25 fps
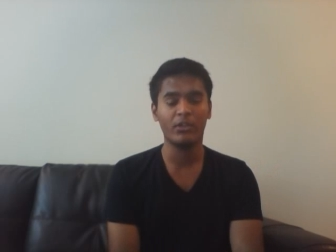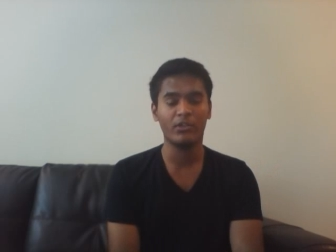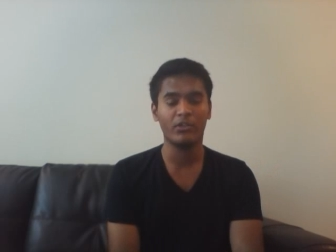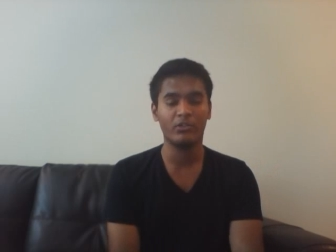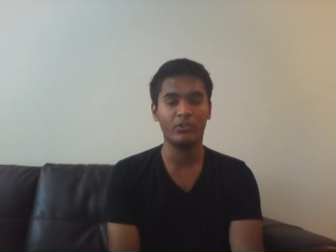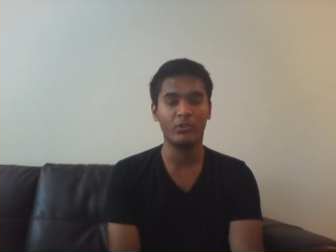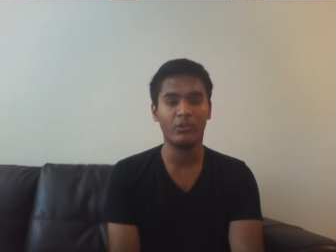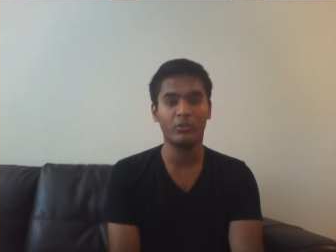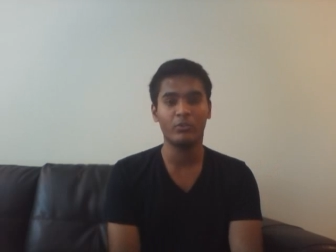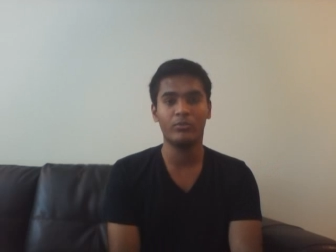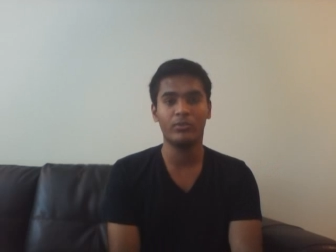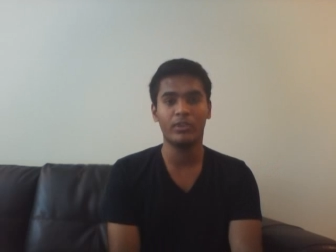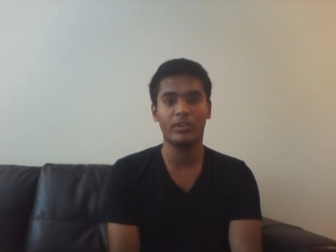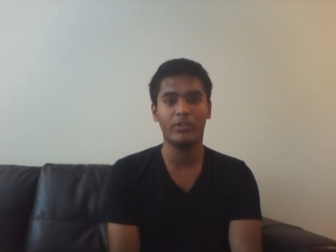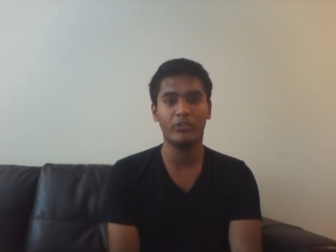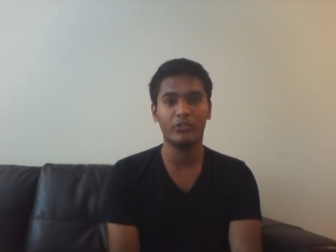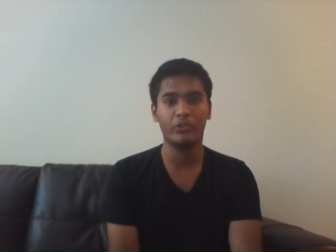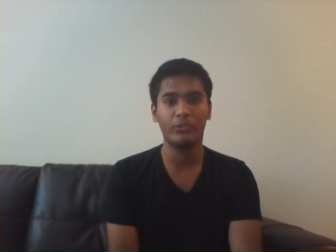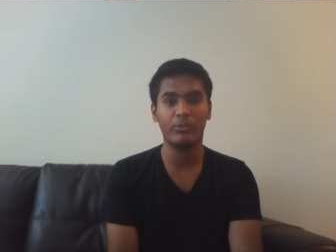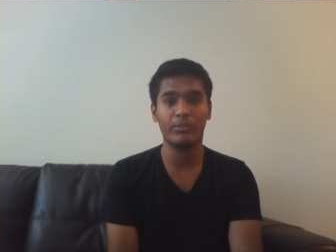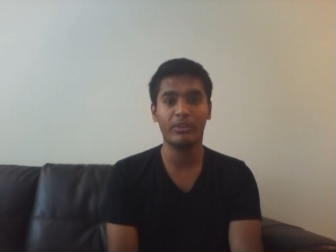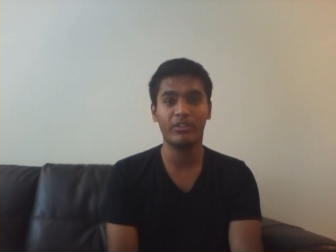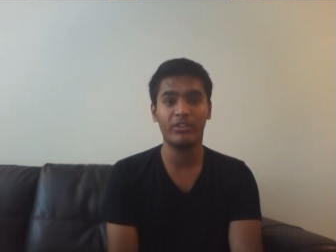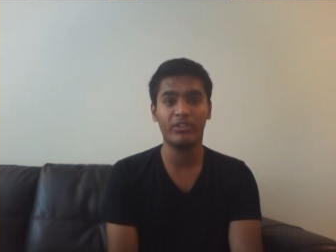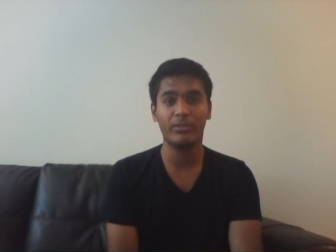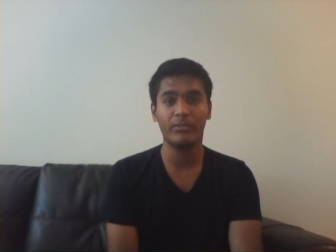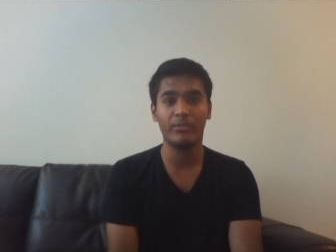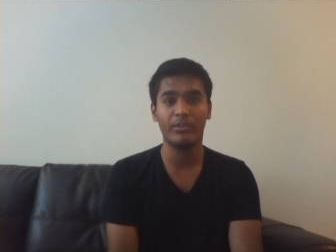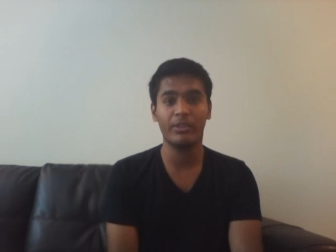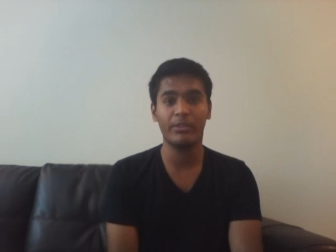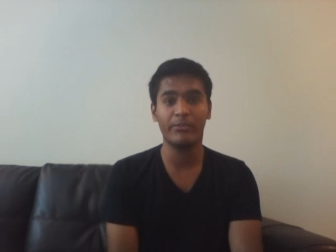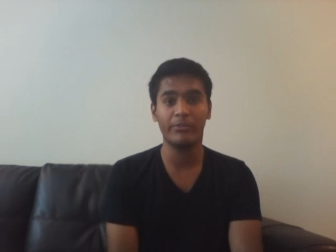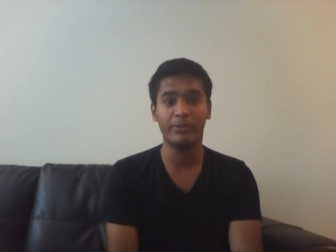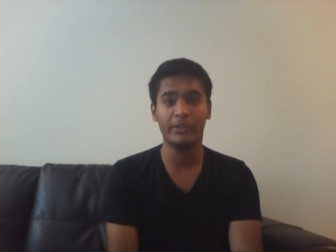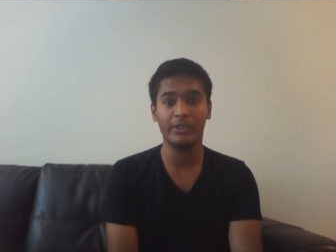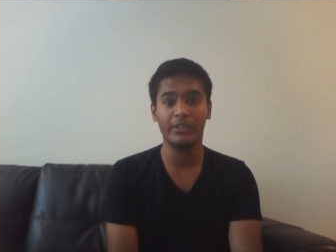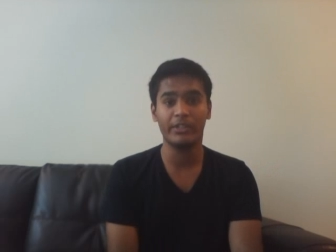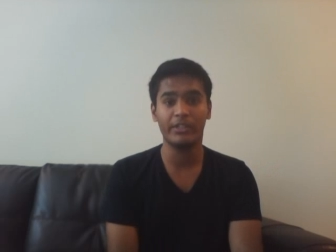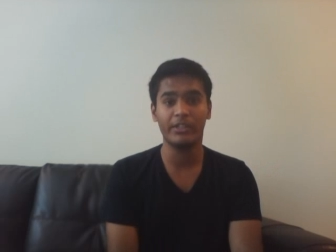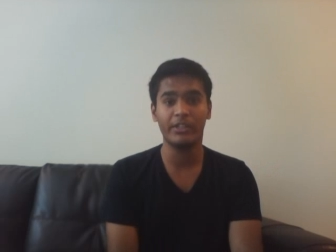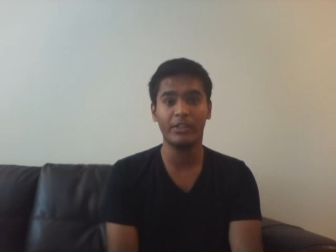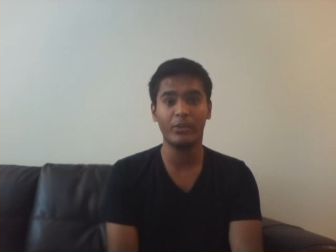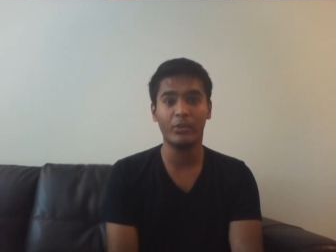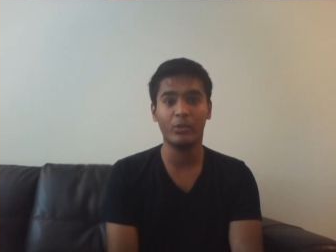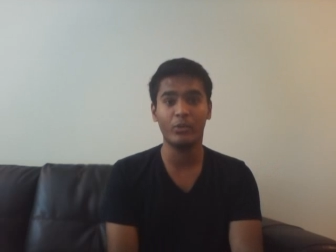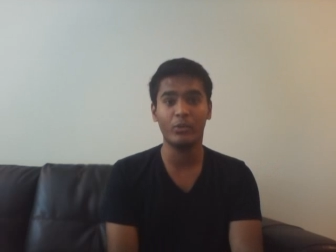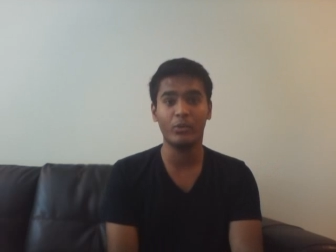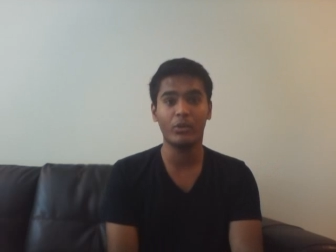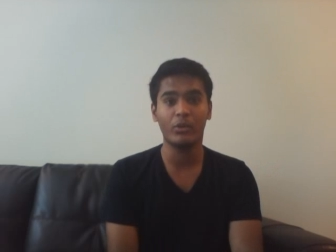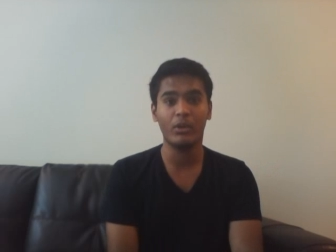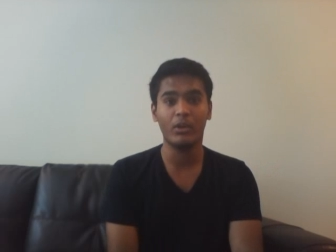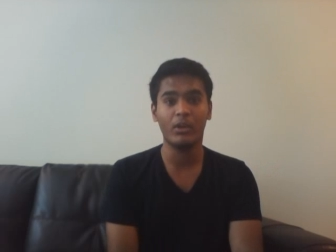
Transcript: So that should be something really new.